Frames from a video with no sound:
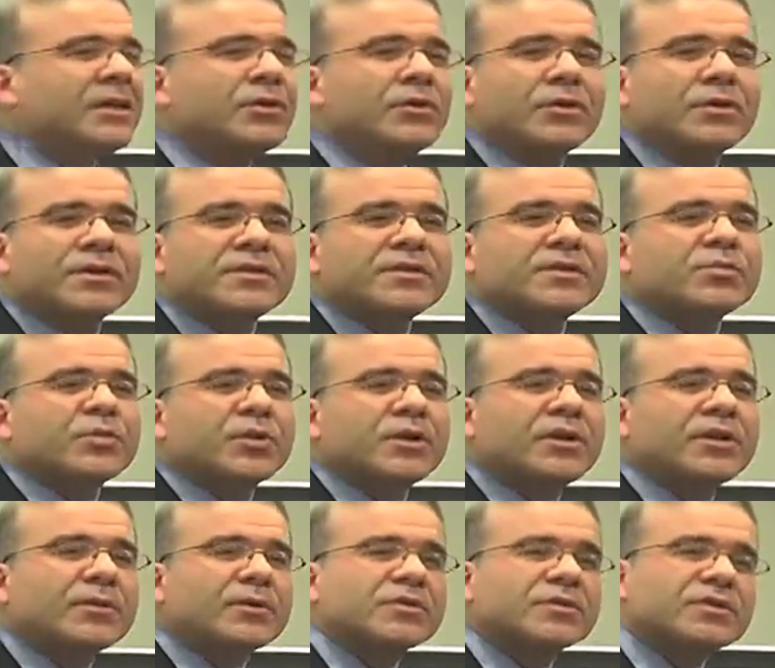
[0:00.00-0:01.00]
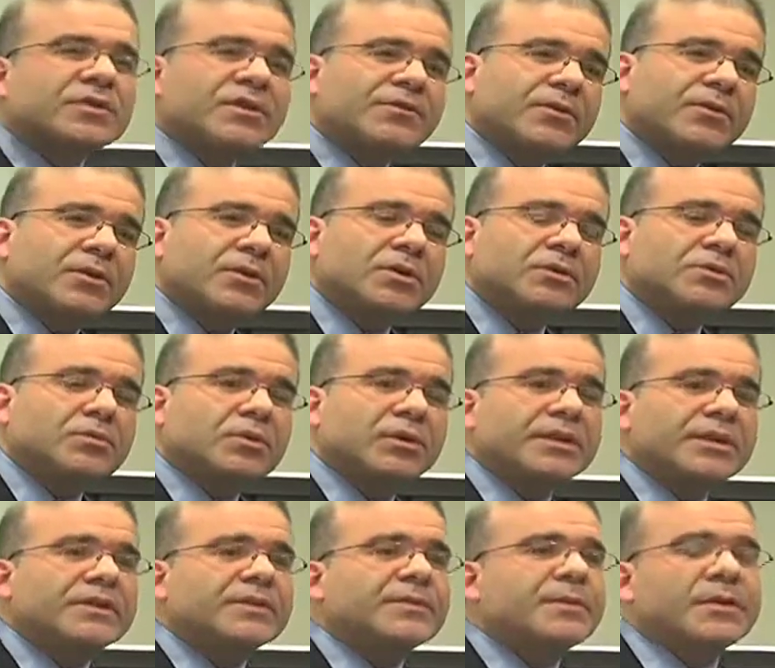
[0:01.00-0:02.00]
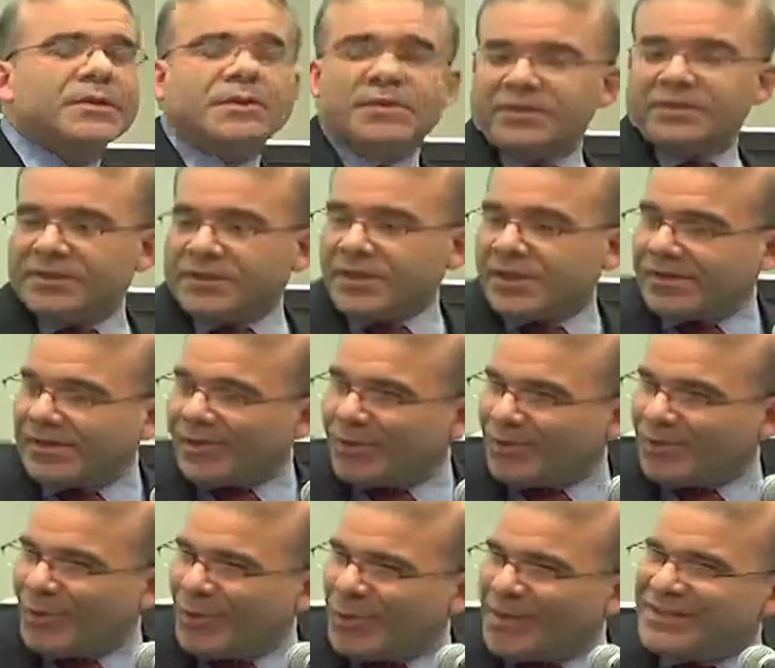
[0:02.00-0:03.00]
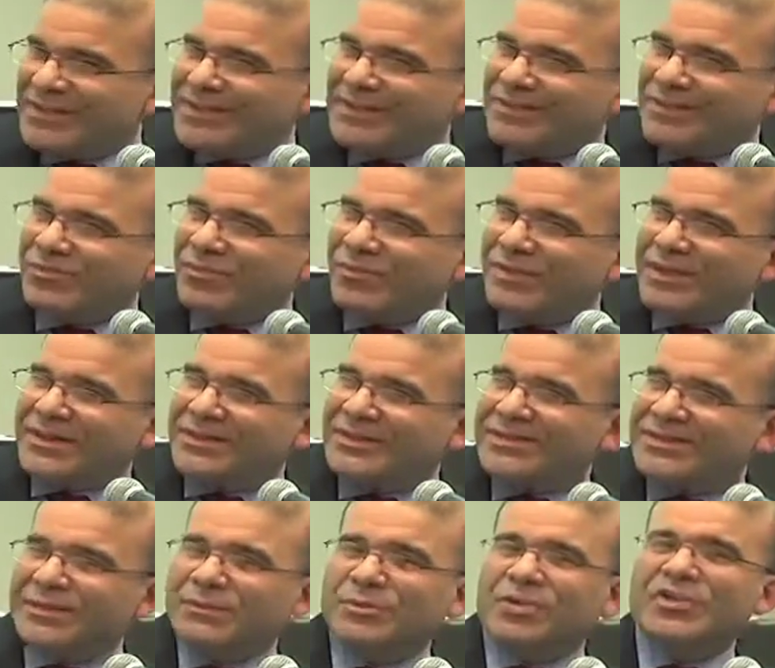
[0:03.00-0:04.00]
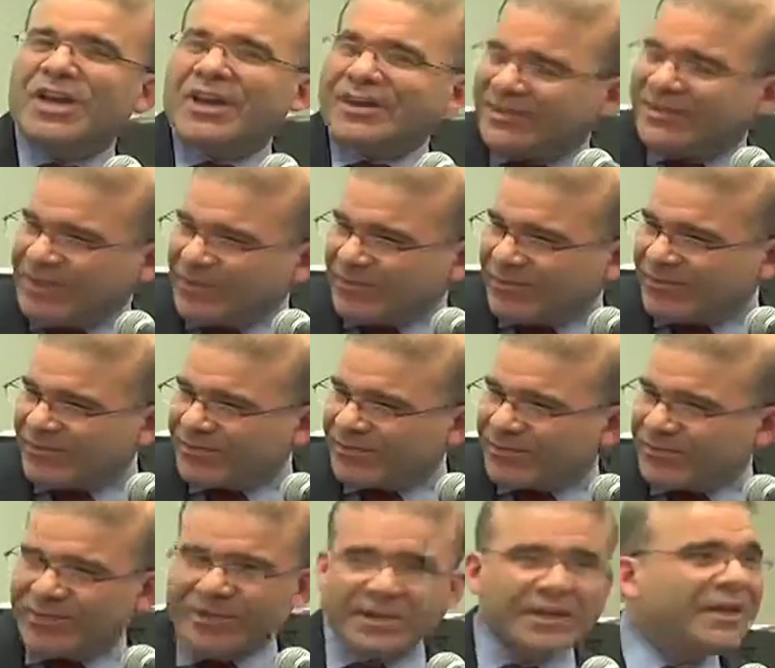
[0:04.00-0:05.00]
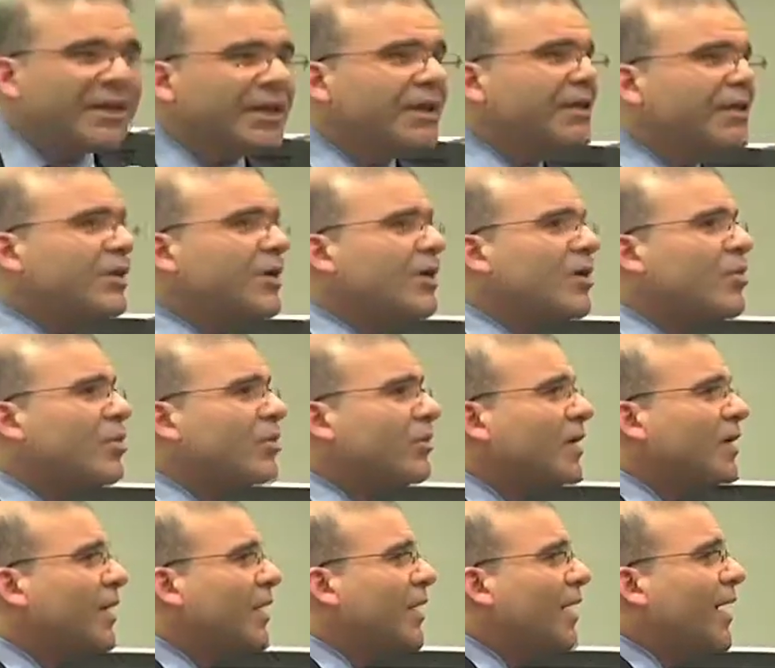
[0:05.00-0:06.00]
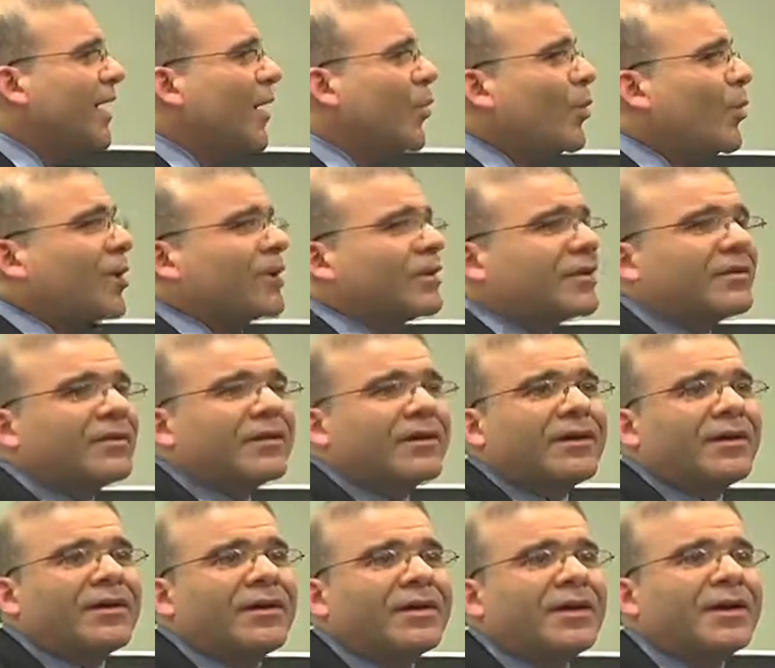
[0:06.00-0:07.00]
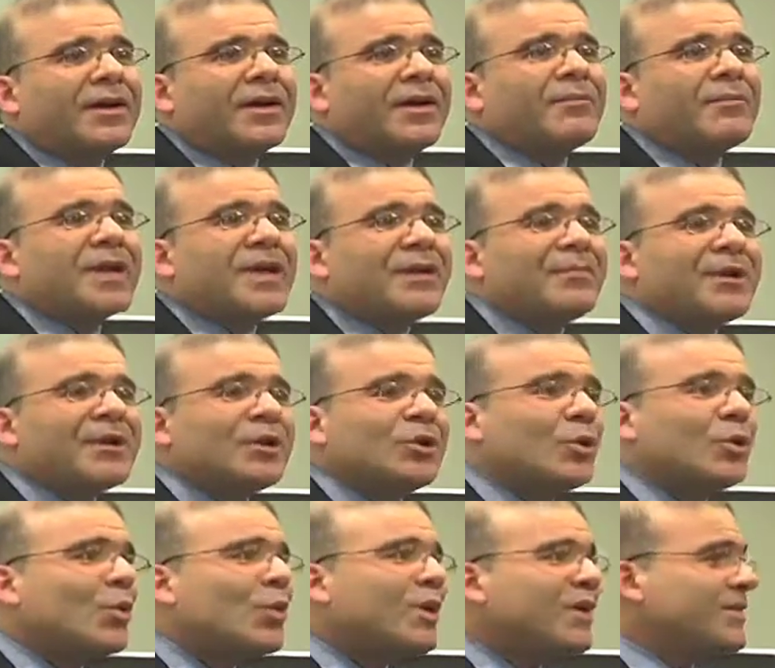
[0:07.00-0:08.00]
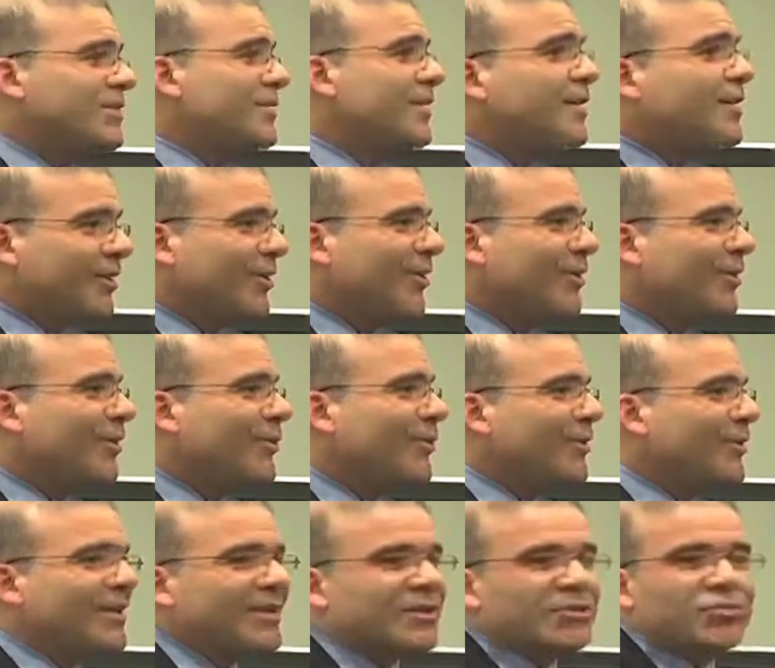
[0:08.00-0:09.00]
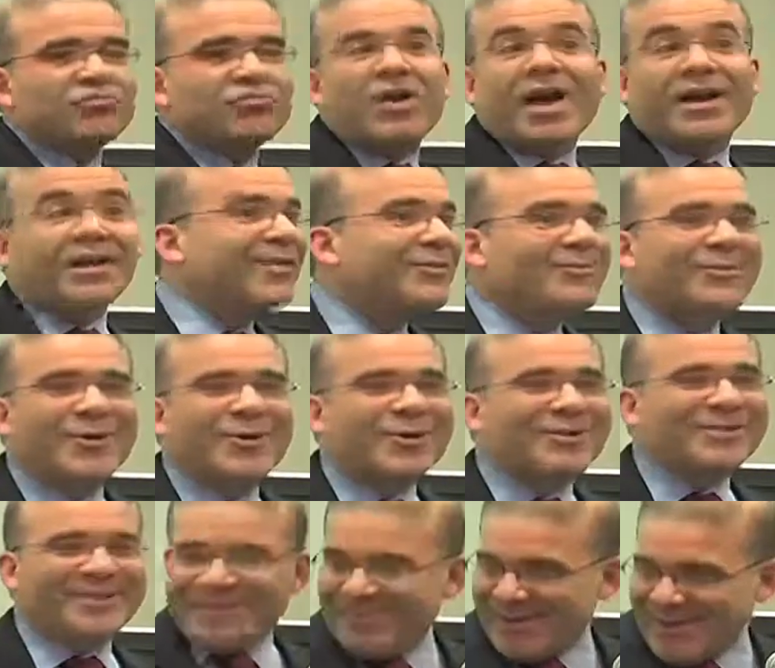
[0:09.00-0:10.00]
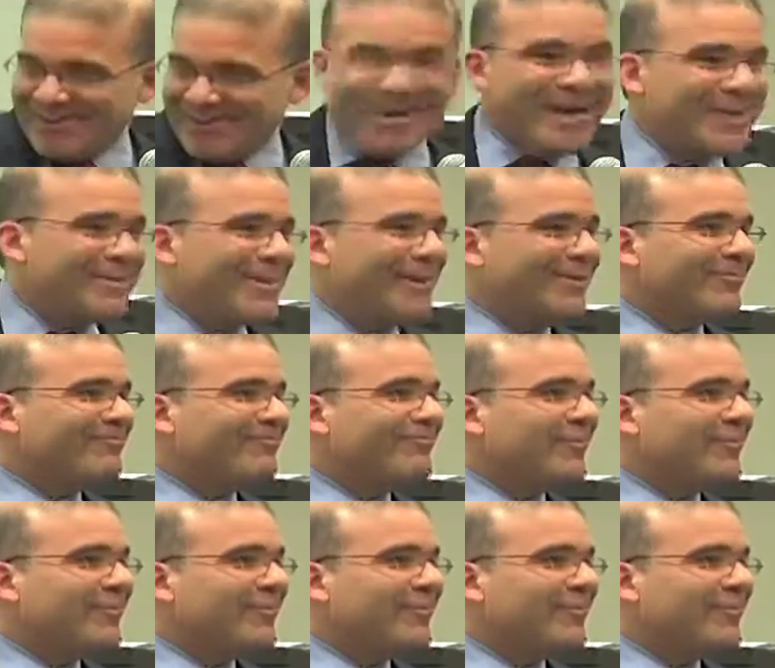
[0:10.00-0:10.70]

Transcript: Noise is one of the most difficult ones because you know, noise is, is subjective. You know, what uh, may be noise to you is rock and roll to me, baby.